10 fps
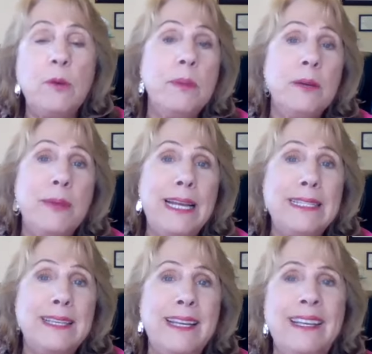would be
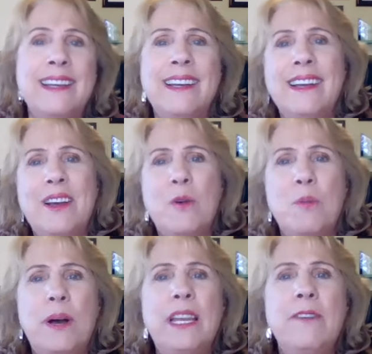amazing.
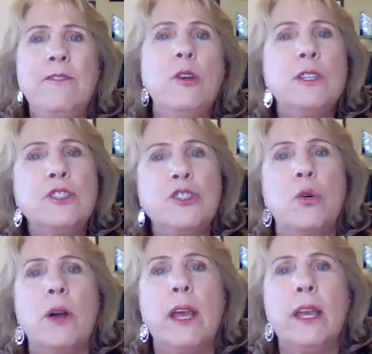But if you
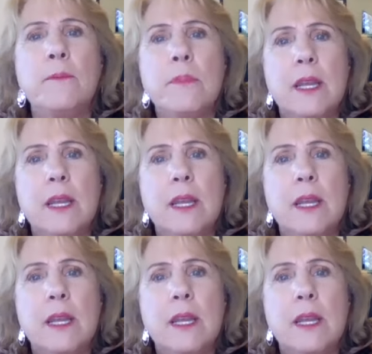enjoy